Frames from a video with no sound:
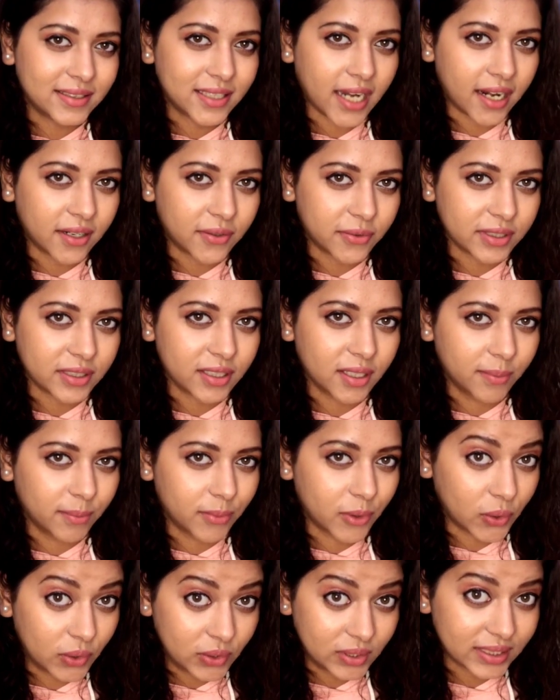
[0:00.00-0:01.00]
start with the
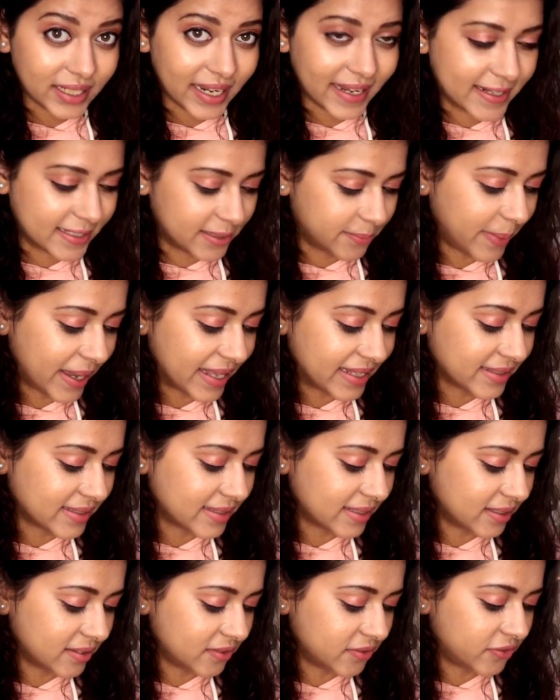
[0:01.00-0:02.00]
most
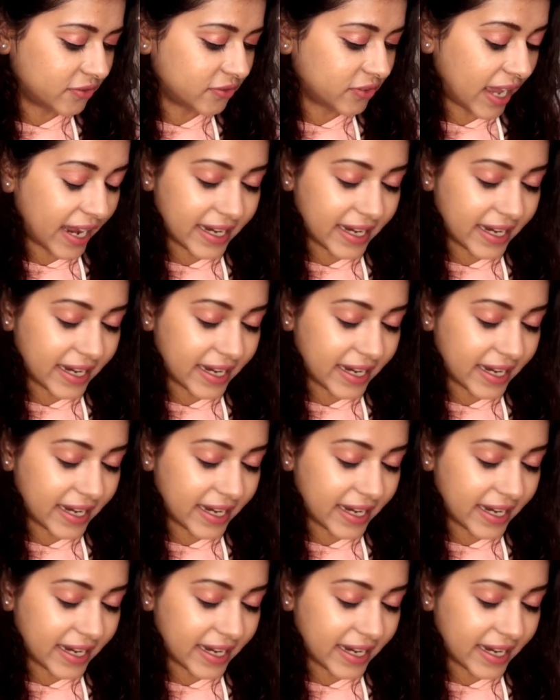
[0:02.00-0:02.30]
expensive